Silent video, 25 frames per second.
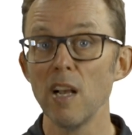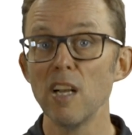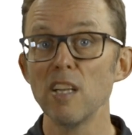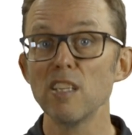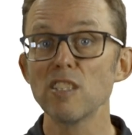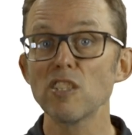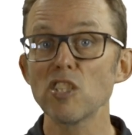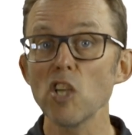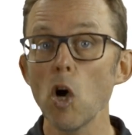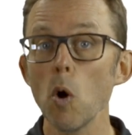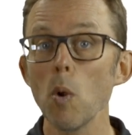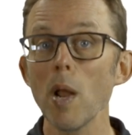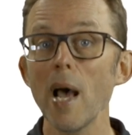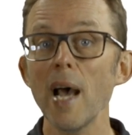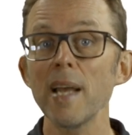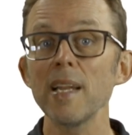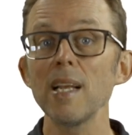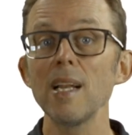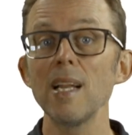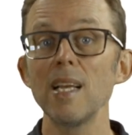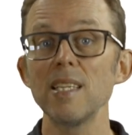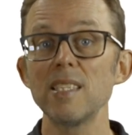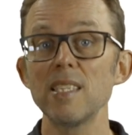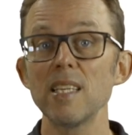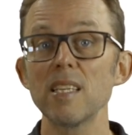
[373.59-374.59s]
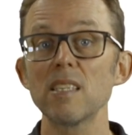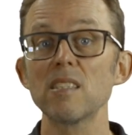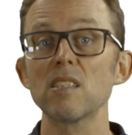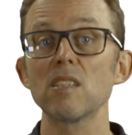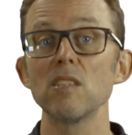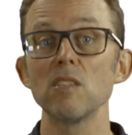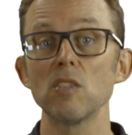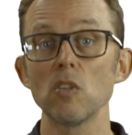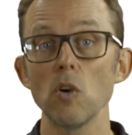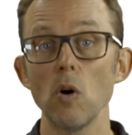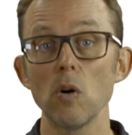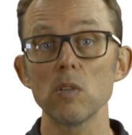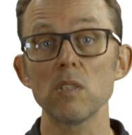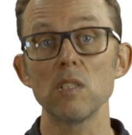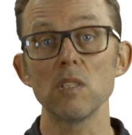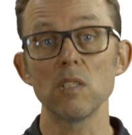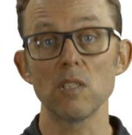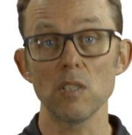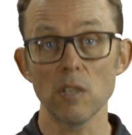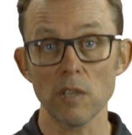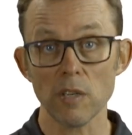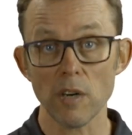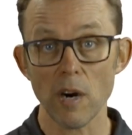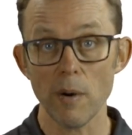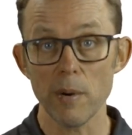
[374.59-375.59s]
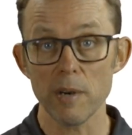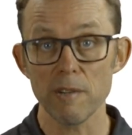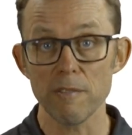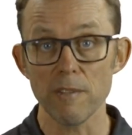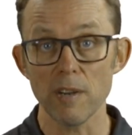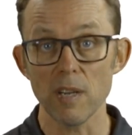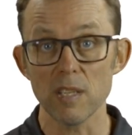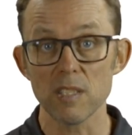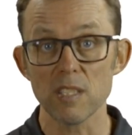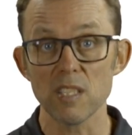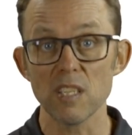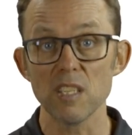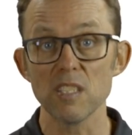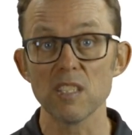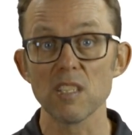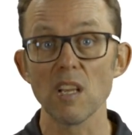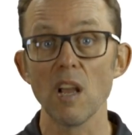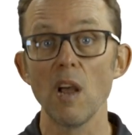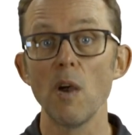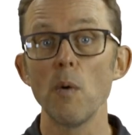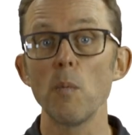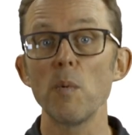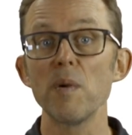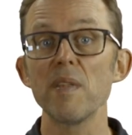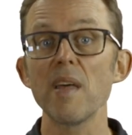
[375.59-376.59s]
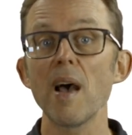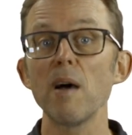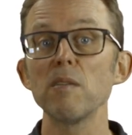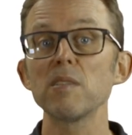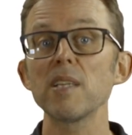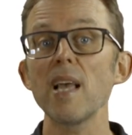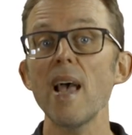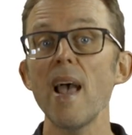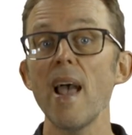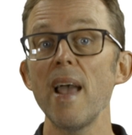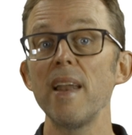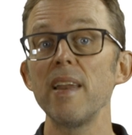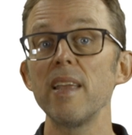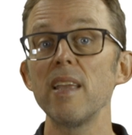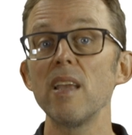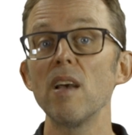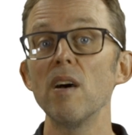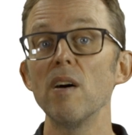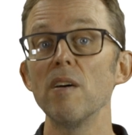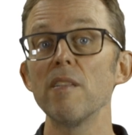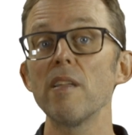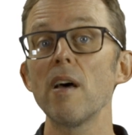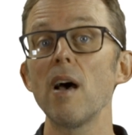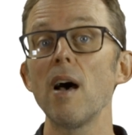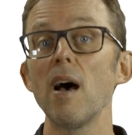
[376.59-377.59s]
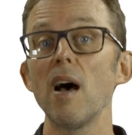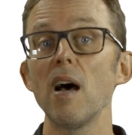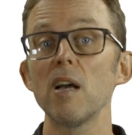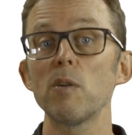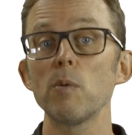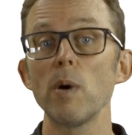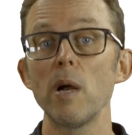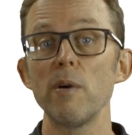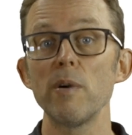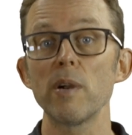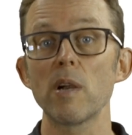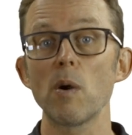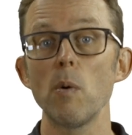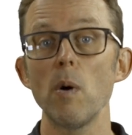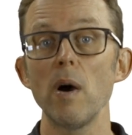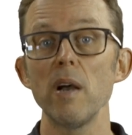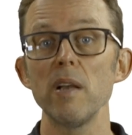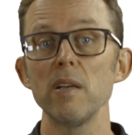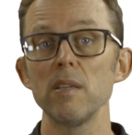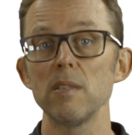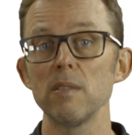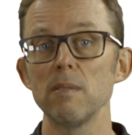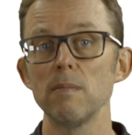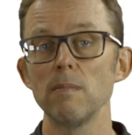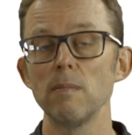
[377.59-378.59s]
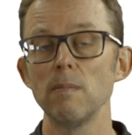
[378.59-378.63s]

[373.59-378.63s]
Solar Analytics can talk to SunGrow inverters without any other hardware required.